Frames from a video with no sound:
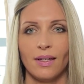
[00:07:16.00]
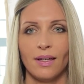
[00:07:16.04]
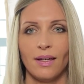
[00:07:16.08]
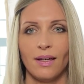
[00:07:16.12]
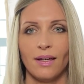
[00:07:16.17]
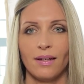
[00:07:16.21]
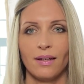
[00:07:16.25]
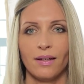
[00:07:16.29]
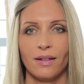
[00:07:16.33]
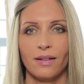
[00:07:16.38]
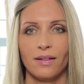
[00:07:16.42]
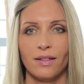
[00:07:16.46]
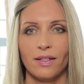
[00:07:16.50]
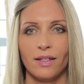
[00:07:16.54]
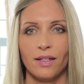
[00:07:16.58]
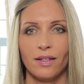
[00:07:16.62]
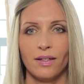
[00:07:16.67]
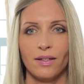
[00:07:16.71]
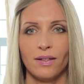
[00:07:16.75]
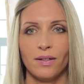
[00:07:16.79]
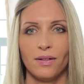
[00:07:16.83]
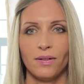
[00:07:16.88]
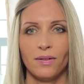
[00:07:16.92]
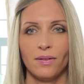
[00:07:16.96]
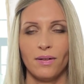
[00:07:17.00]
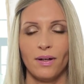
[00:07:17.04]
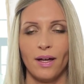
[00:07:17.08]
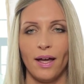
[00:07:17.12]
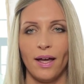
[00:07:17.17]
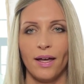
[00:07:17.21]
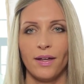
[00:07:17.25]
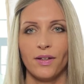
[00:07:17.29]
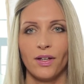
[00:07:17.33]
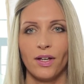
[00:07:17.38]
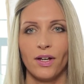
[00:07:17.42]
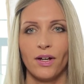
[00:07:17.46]
And continue
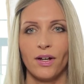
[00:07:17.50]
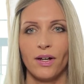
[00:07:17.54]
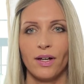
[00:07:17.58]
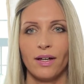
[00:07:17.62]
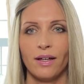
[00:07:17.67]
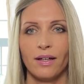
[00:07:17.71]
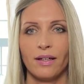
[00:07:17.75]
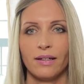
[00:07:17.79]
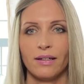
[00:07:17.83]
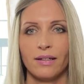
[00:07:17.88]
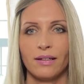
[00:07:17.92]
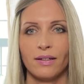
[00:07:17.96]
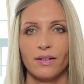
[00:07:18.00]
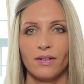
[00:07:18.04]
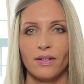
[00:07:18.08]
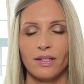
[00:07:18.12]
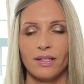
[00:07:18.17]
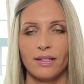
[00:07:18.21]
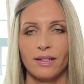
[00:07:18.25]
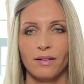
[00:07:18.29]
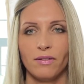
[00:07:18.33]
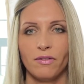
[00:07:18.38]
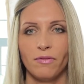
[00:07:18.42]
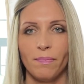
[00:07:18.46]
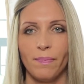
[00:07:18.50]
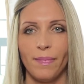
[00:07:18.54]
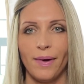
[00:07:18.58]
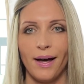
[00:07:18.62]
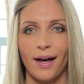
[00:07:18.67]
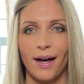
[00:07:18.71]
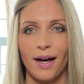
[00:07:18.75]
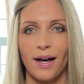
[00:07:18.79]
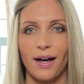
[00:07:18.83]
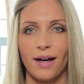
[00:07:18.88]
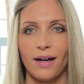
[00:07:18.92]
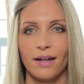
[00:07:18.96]
anchoring yourself
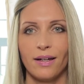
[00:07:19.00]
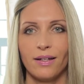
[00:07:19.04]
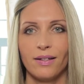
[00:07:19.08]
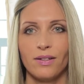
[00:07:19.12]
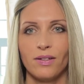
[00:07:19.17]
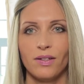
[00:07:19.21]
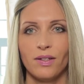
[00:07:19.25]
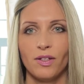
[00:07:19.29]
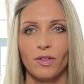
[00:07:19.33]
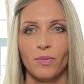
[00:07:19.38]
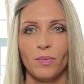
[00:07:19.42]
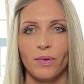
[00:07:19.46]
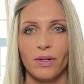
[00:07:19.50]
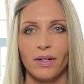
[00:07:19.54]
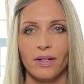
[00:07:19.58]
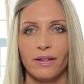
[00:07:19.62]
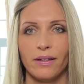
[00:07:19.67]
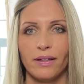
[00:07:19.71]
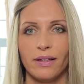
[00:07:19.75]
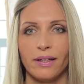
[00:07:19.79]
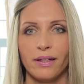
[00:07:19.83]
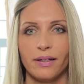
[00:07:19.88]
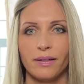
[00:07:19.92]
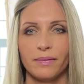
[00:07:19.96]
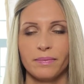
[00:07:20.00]
back into your breathing.